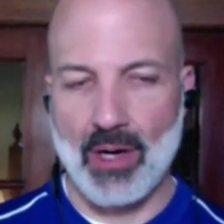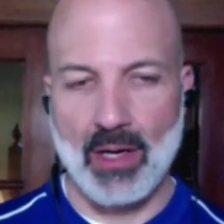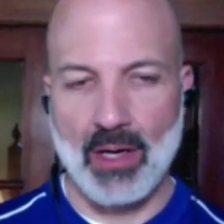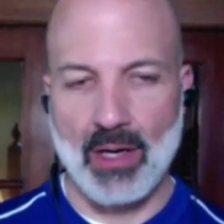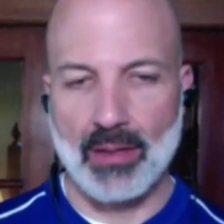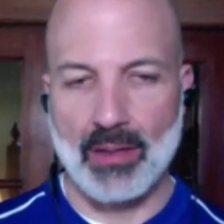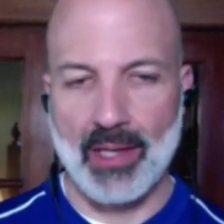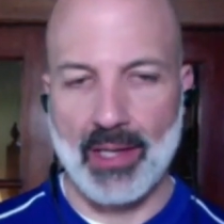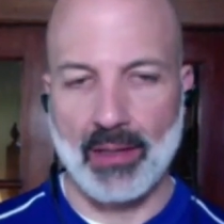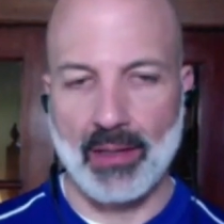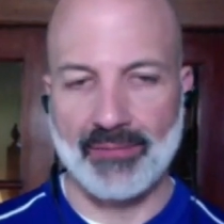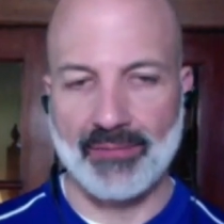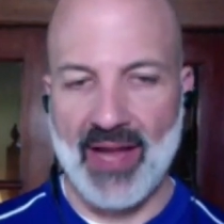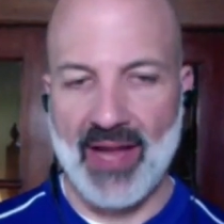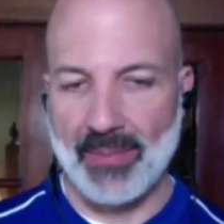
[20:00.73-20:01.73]
uh, for our,
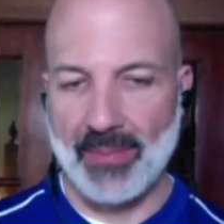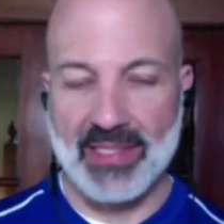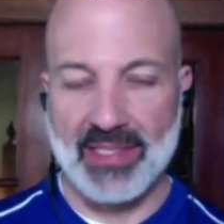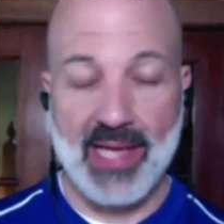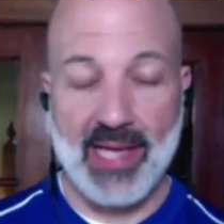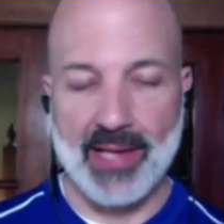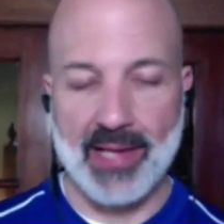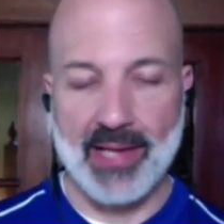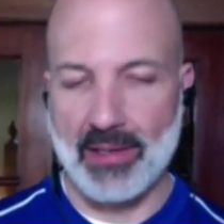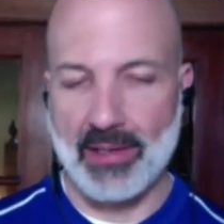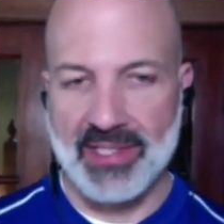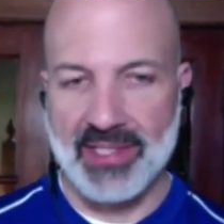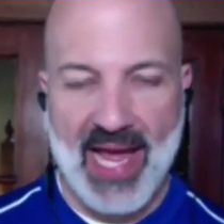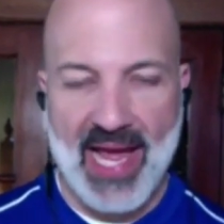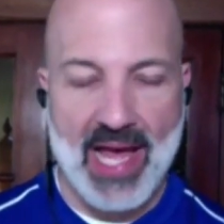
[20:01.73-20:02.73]
our families
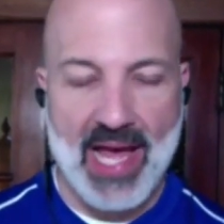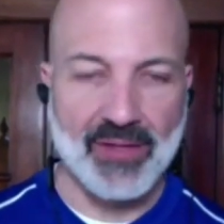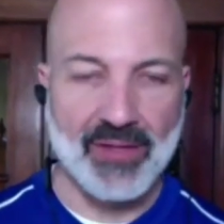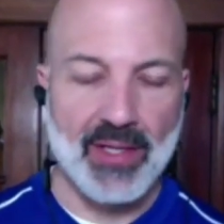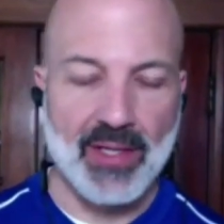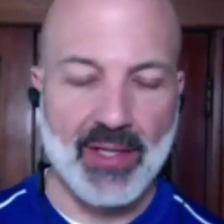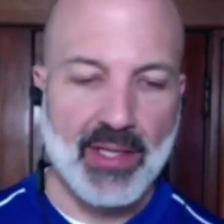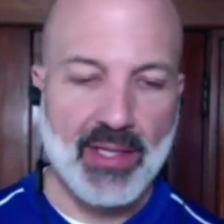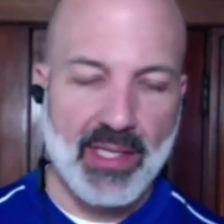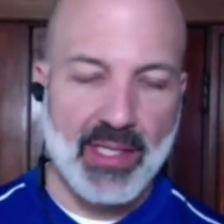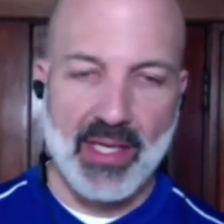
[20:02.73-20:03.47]
and our staff